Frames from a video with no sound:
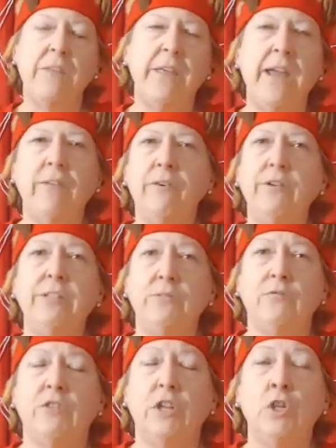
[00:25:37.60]
the
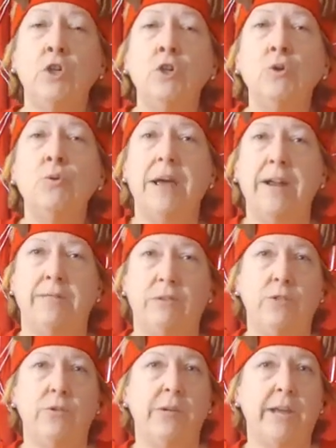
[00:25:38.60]
anniversary, the new
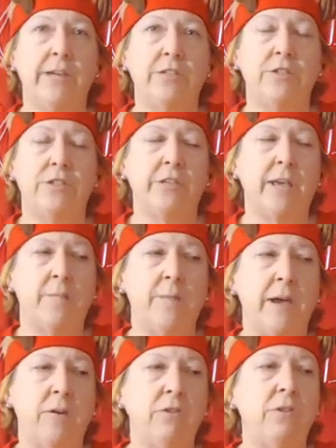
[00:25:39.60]
anniversary cakes just came
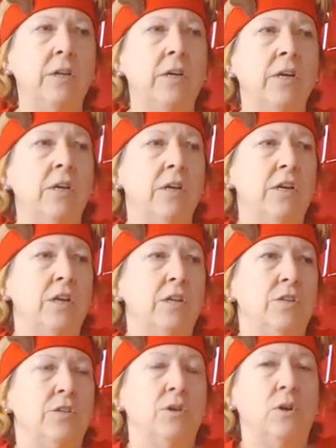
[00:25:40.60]
out.
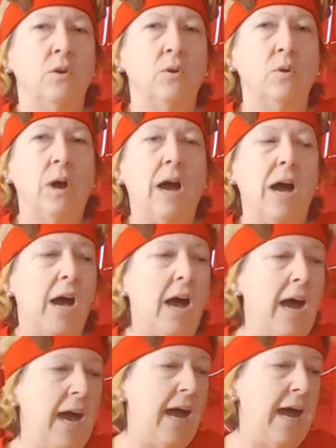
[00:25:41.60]
So
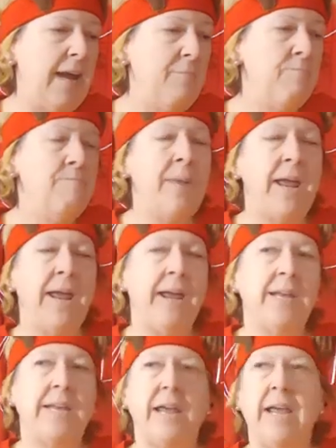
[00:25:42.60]
I
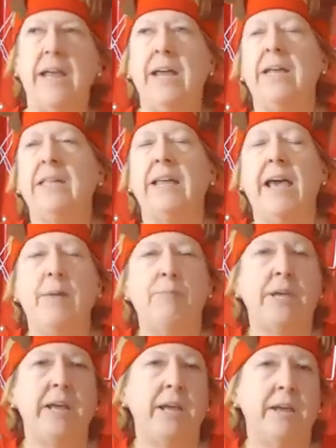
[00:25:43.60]
made a
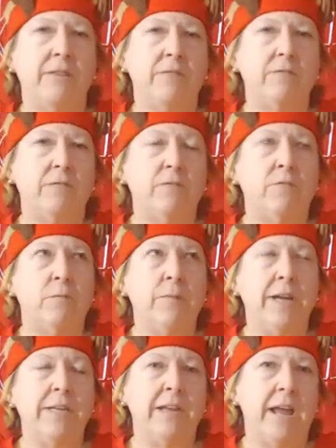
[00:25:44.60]
lapgan for
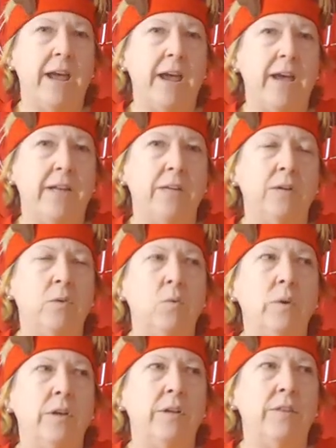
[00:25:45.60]
my dad
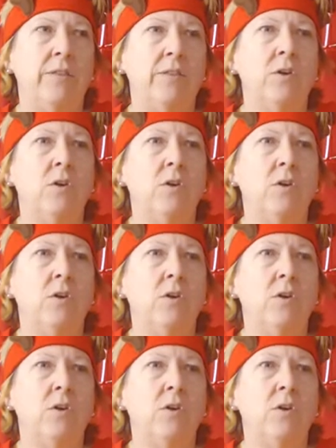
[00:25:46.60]
with